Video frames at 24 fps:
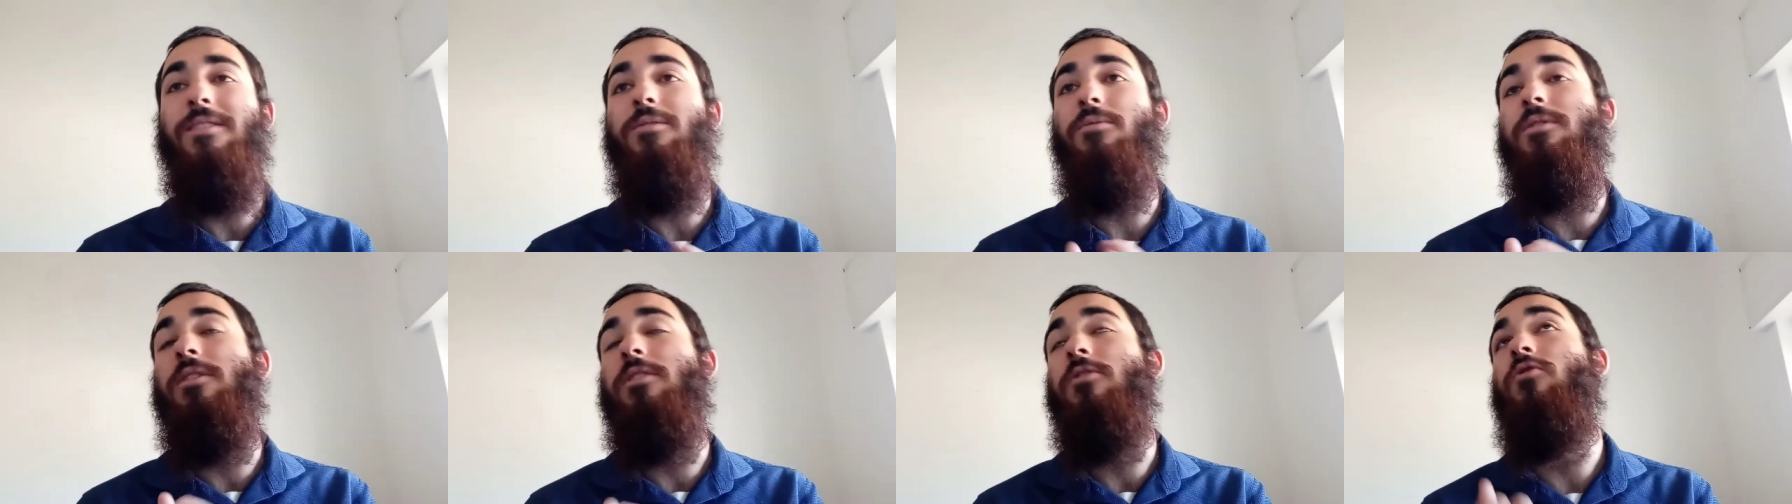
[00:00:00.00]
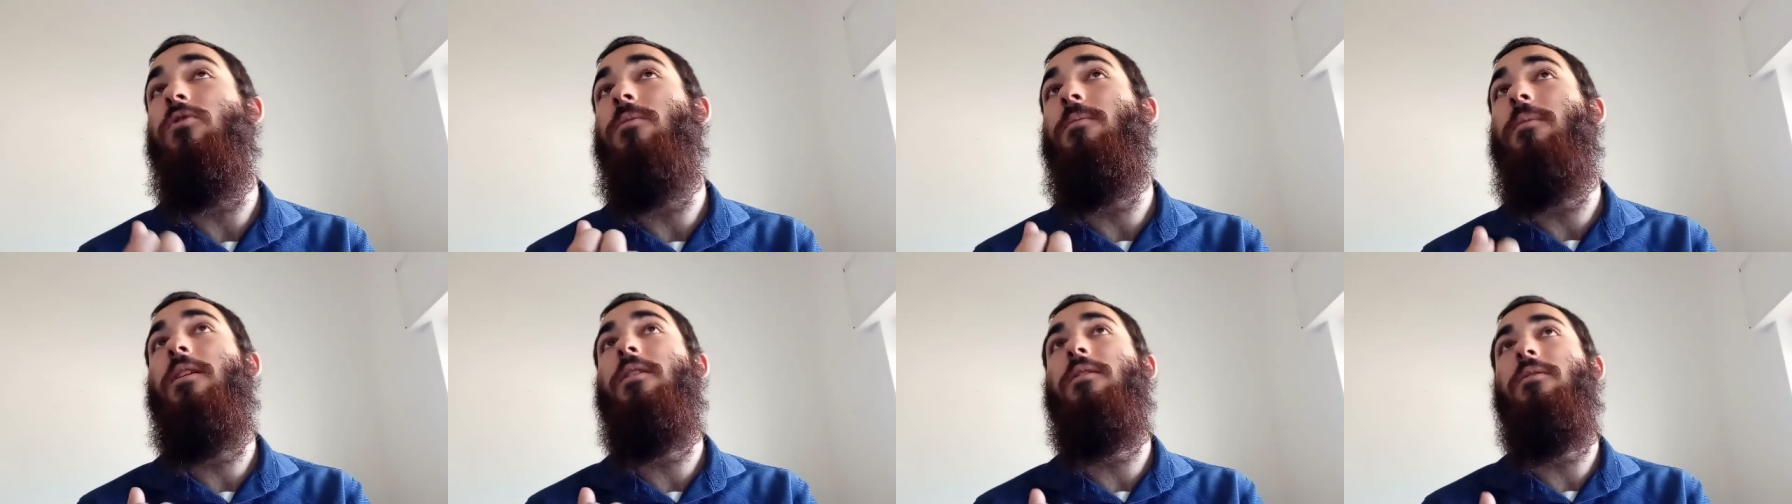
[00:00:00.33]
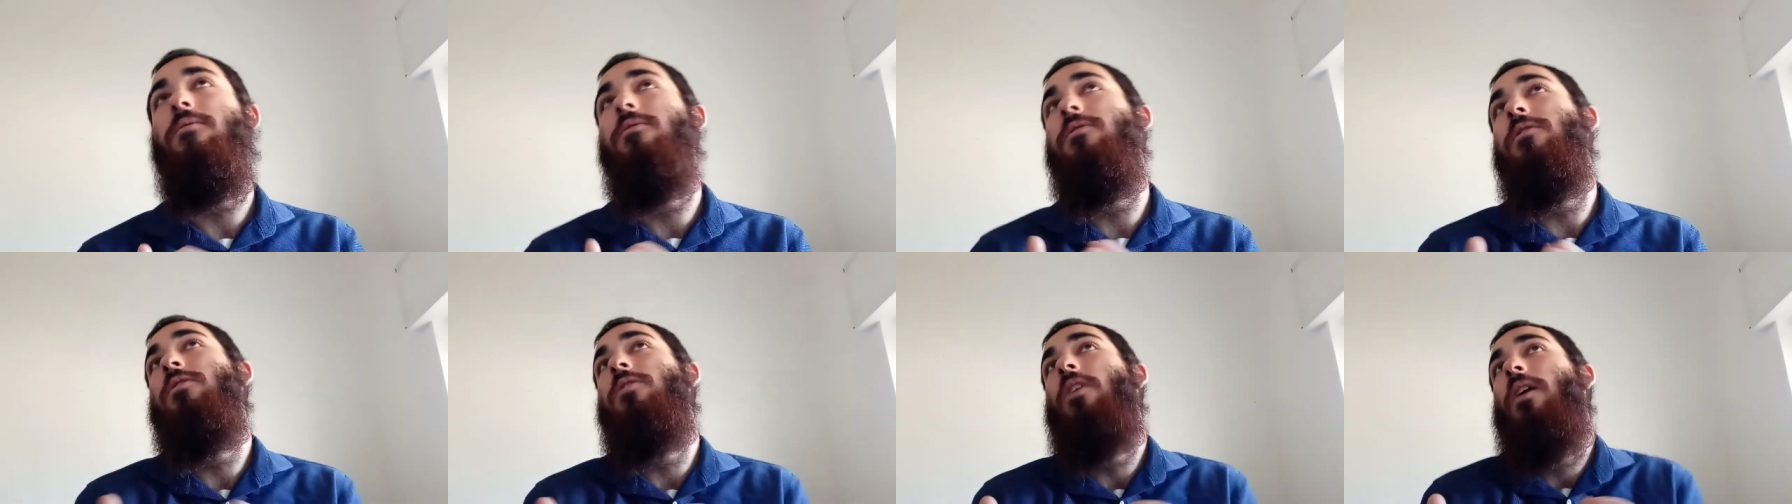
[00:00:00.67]
There
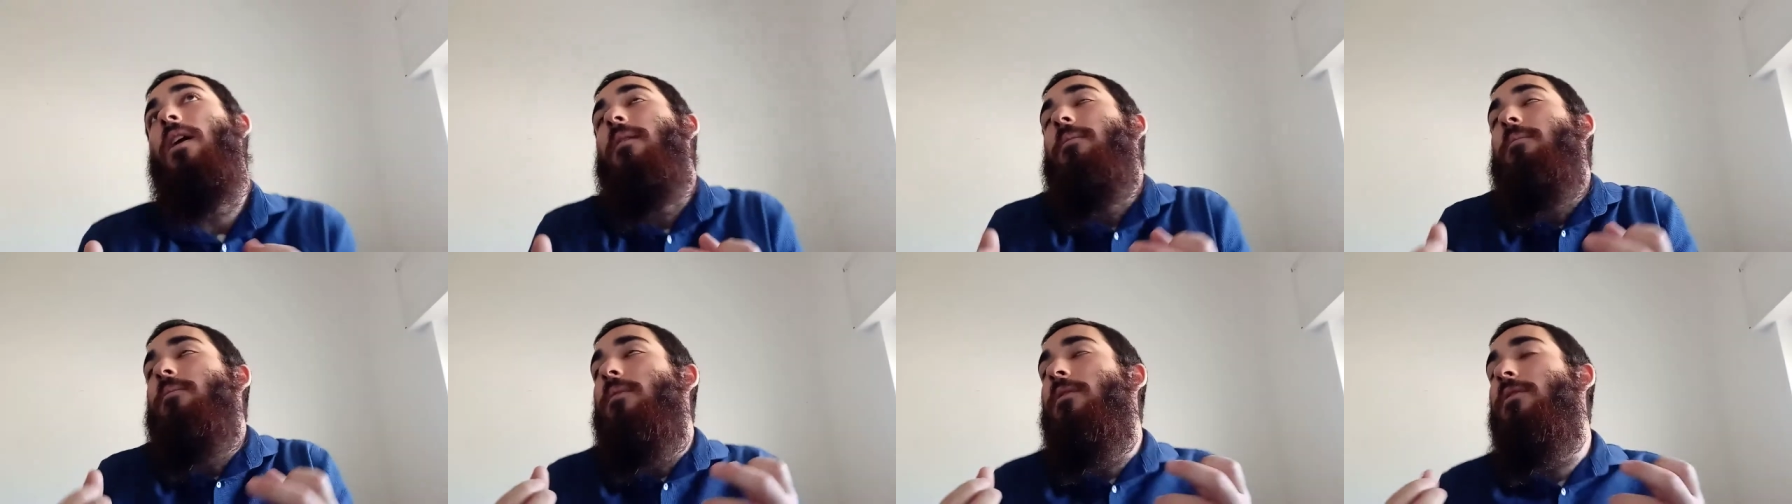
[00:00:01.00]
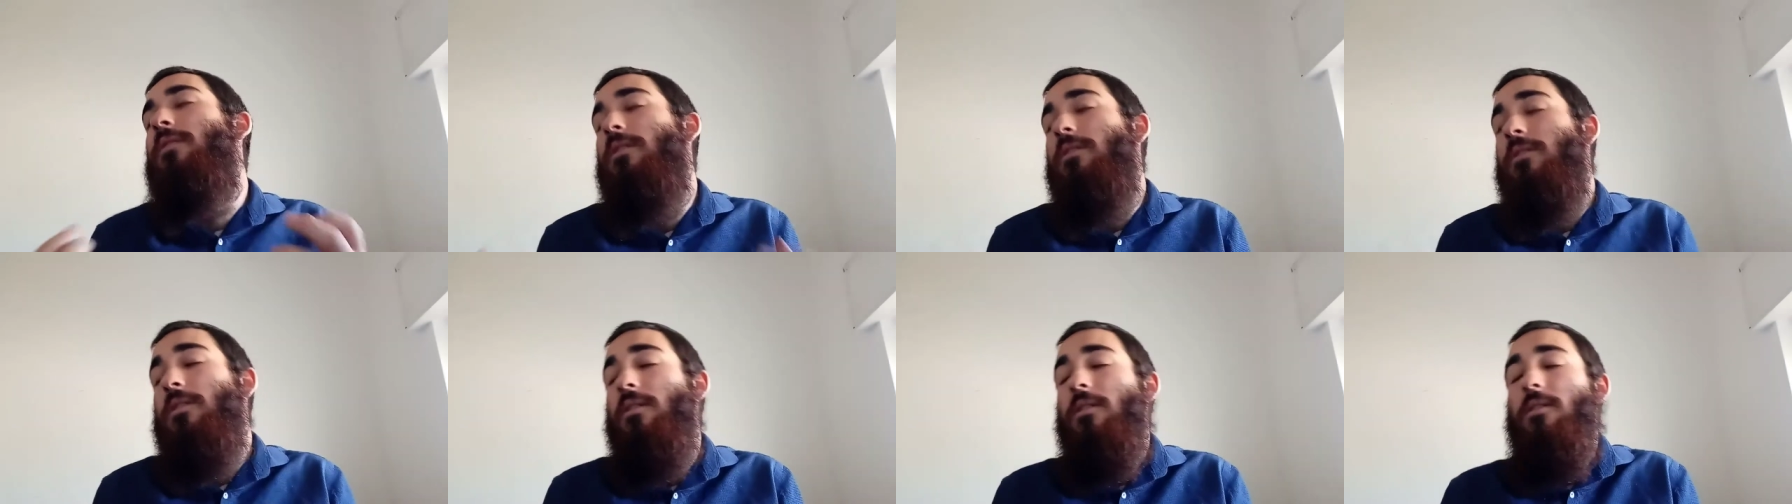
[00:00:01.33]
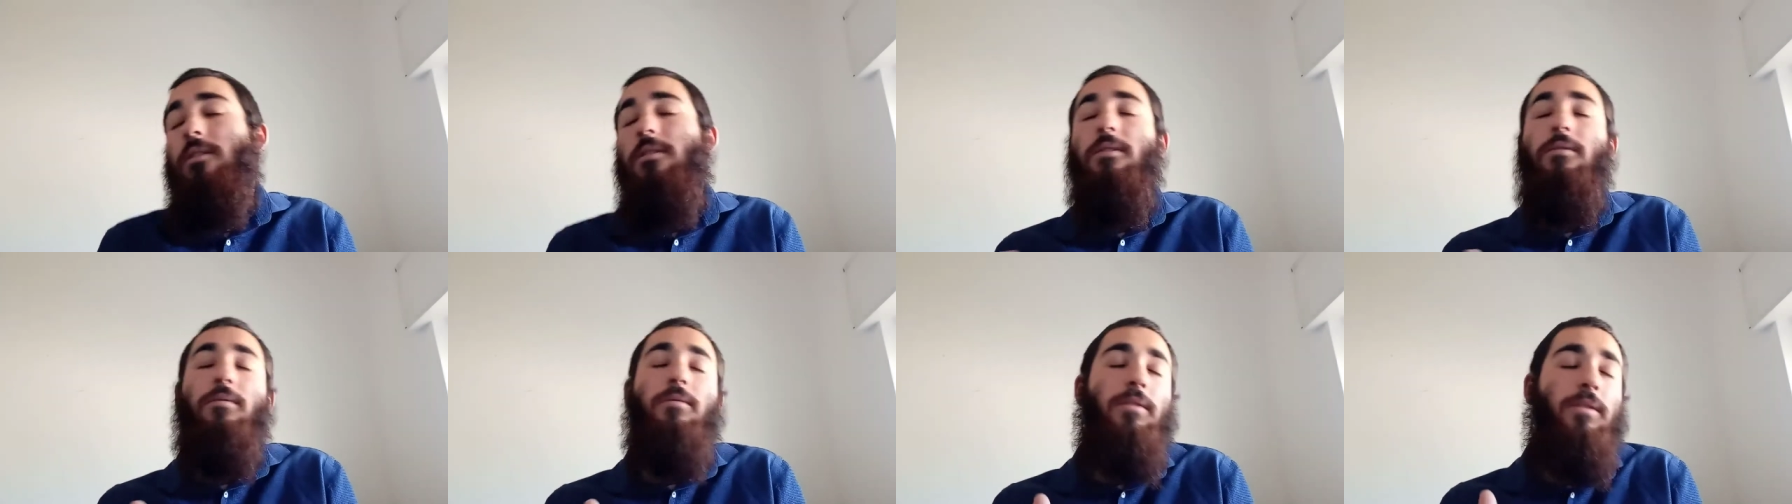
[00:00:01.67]
was a time
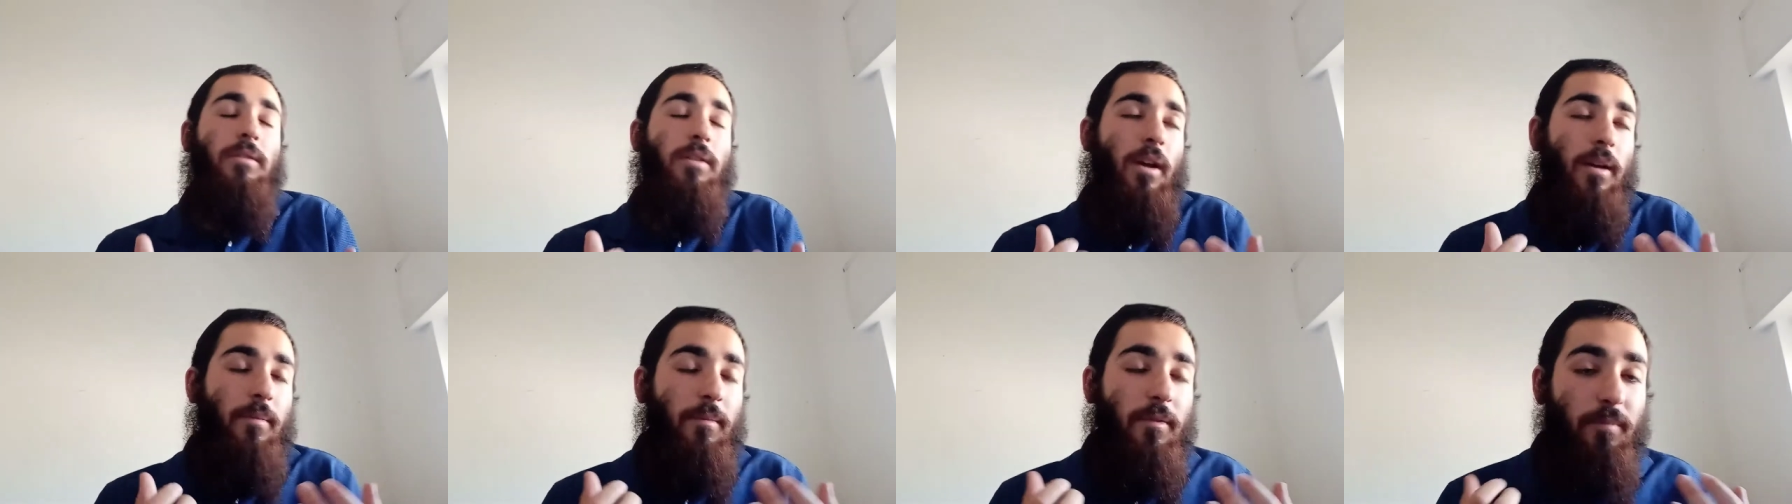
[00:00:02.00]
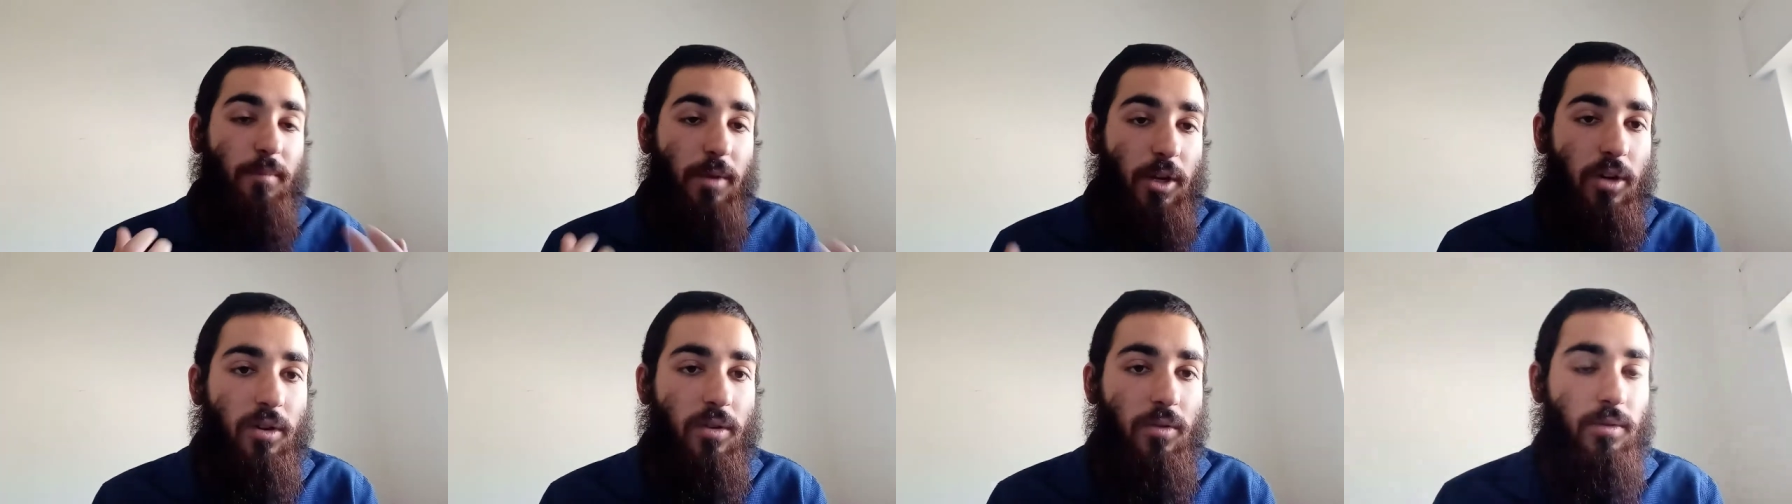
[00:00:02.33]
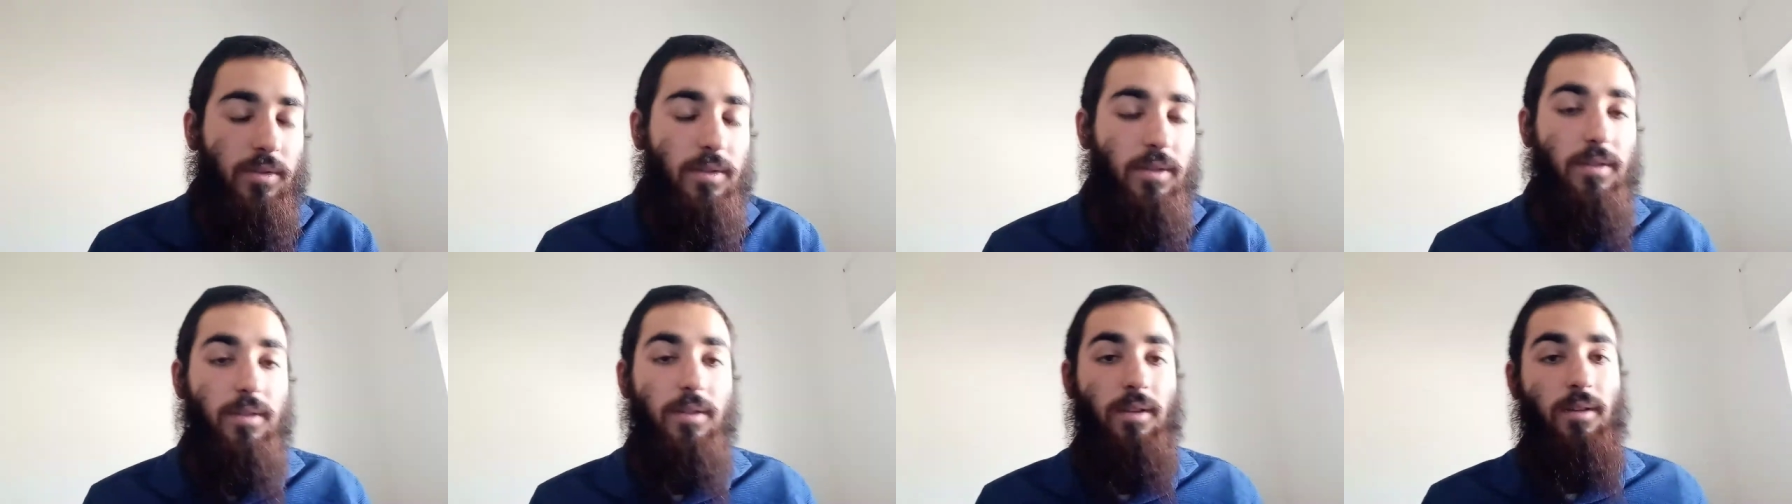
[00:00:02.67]
of
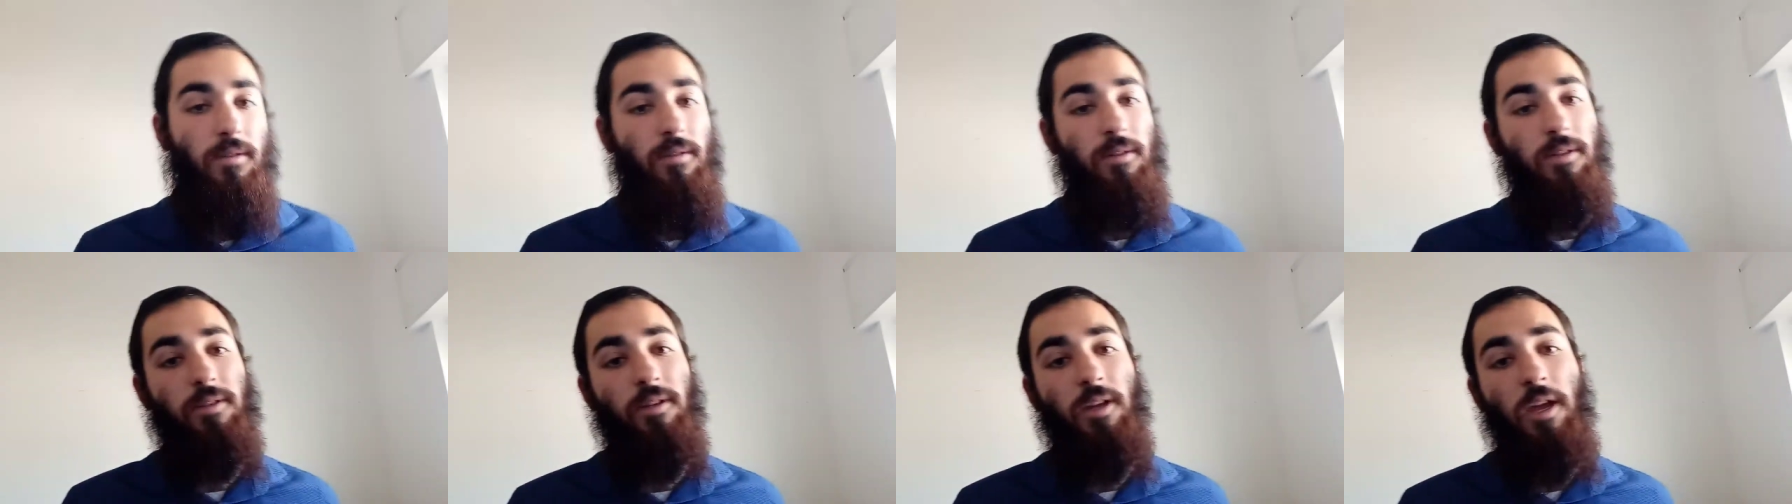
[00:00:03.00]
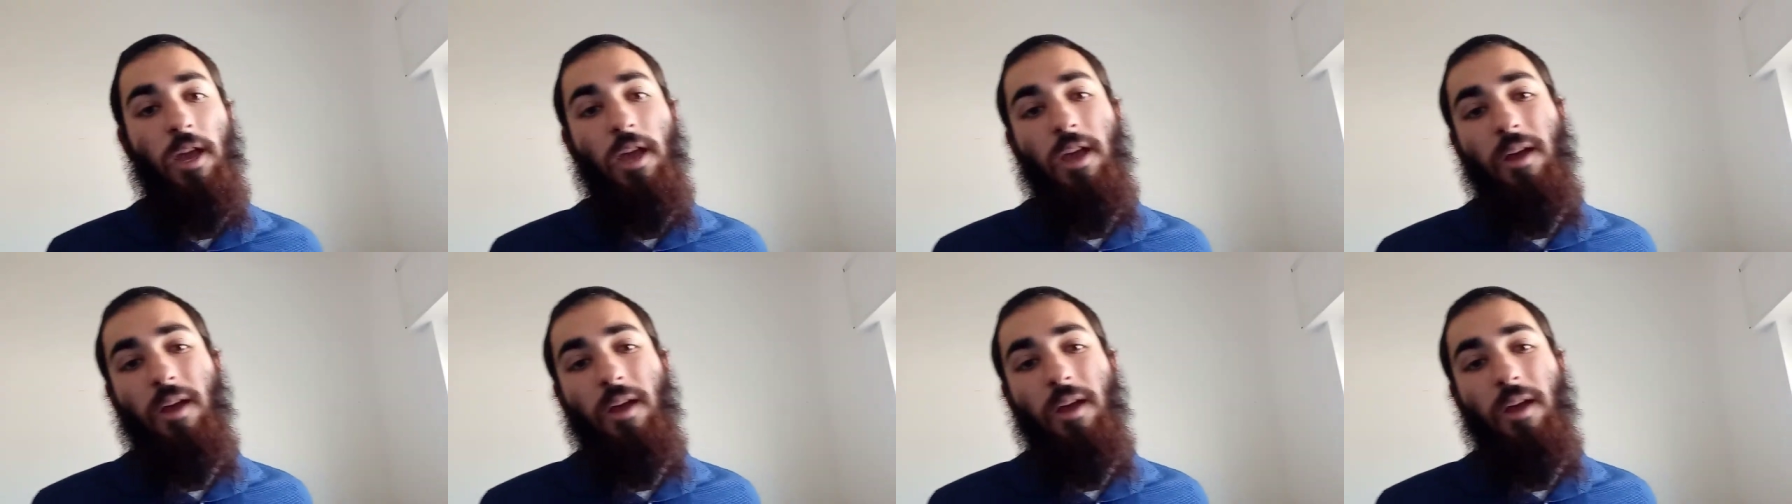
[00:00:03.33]
miracles, to say the least.